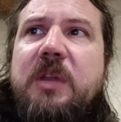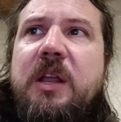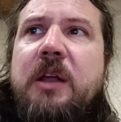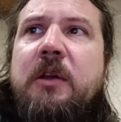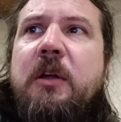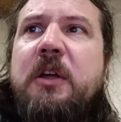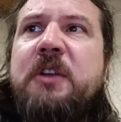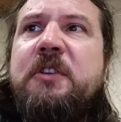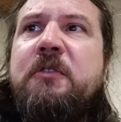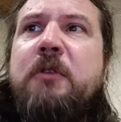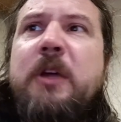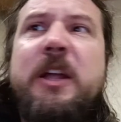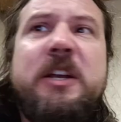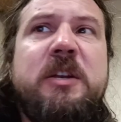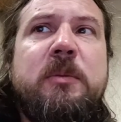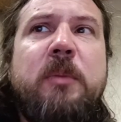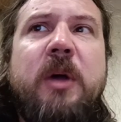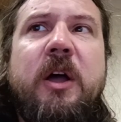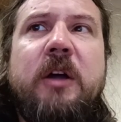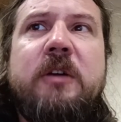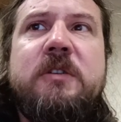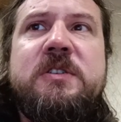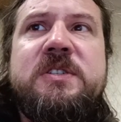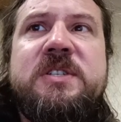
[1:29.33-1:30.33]
Now, a direct
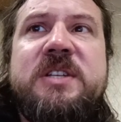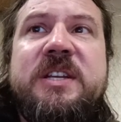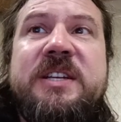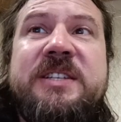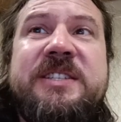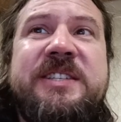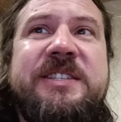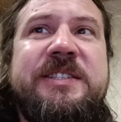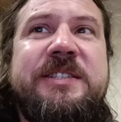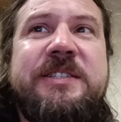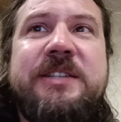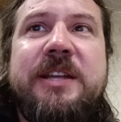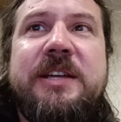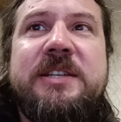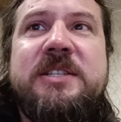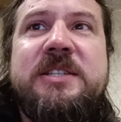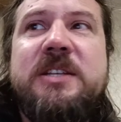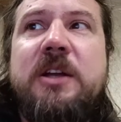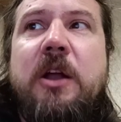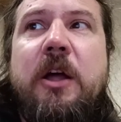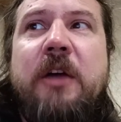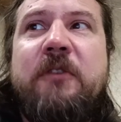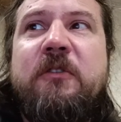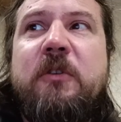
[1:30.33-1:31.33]
democracy
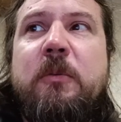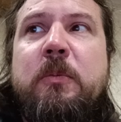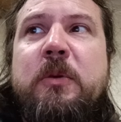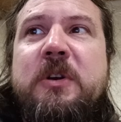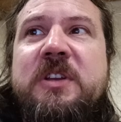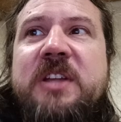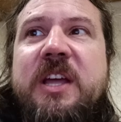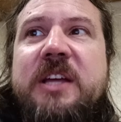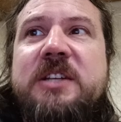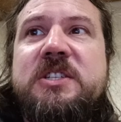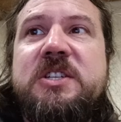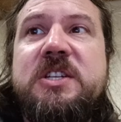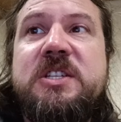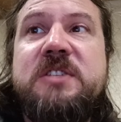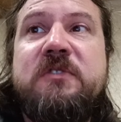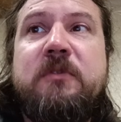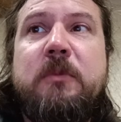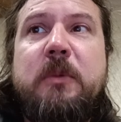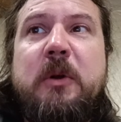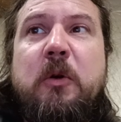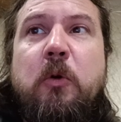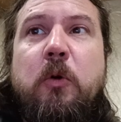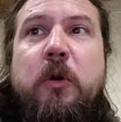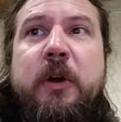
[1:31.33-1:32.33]
doesn't offer protections for
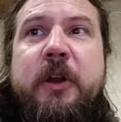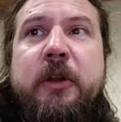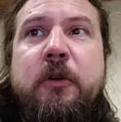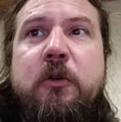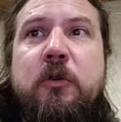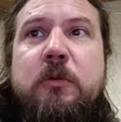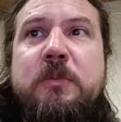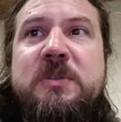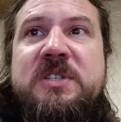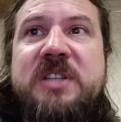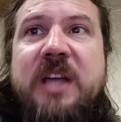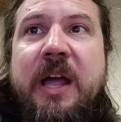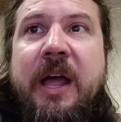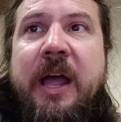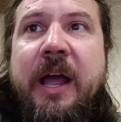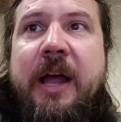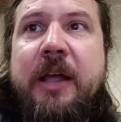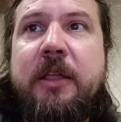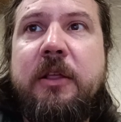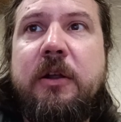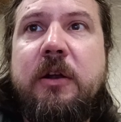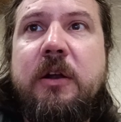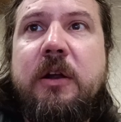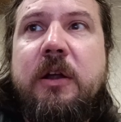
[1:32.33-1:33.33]
minority groups
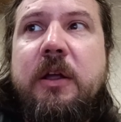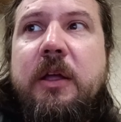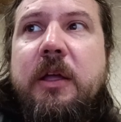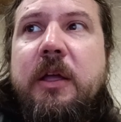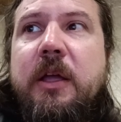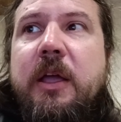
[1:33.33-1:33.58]
either.